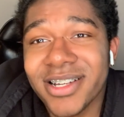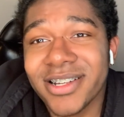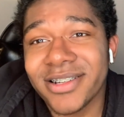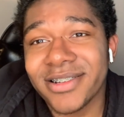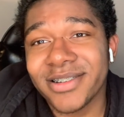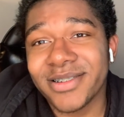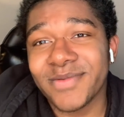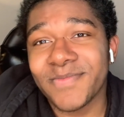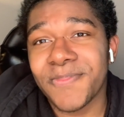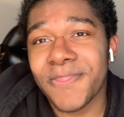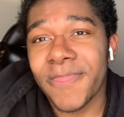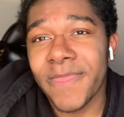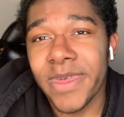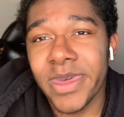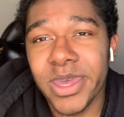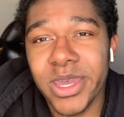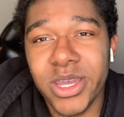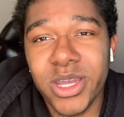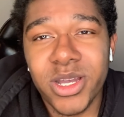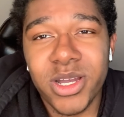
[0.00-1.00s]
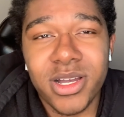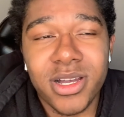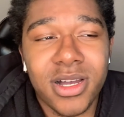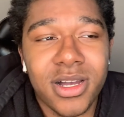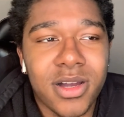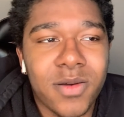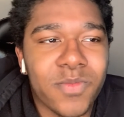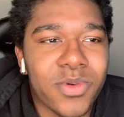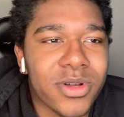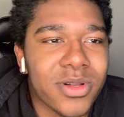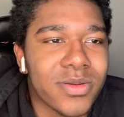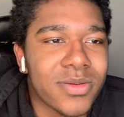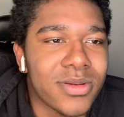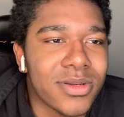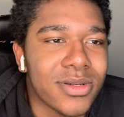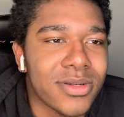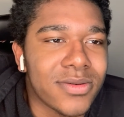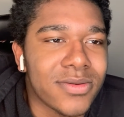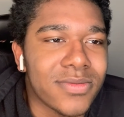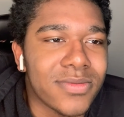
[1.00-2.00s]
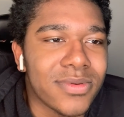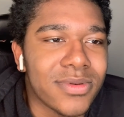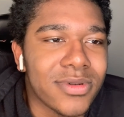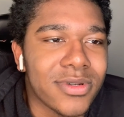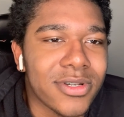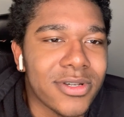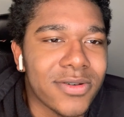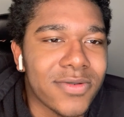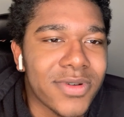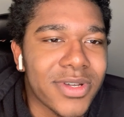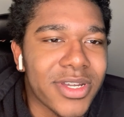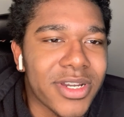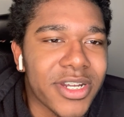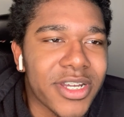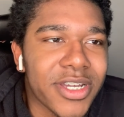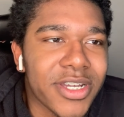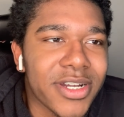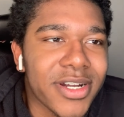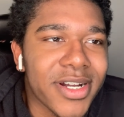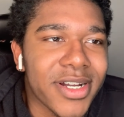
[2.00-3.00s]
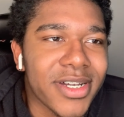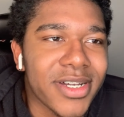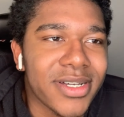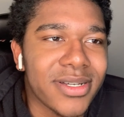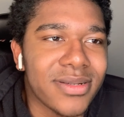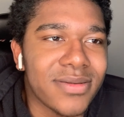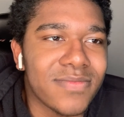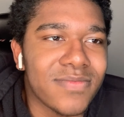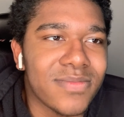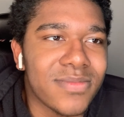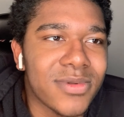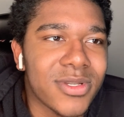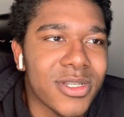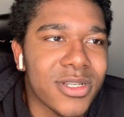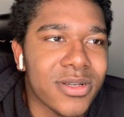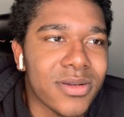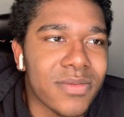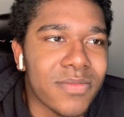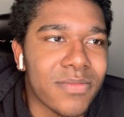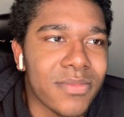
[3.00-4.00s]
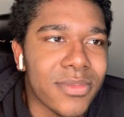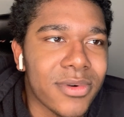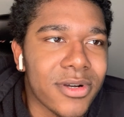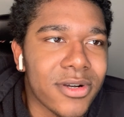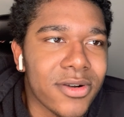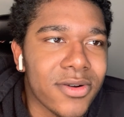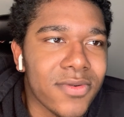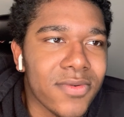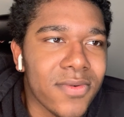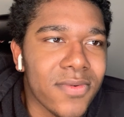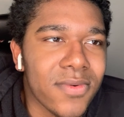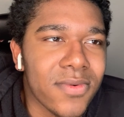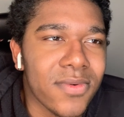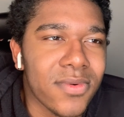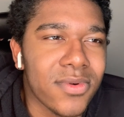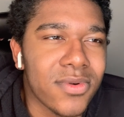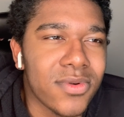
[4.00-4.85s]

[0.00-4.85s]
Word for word: Alright. I'm probably gonna go get a haircut tomorrow.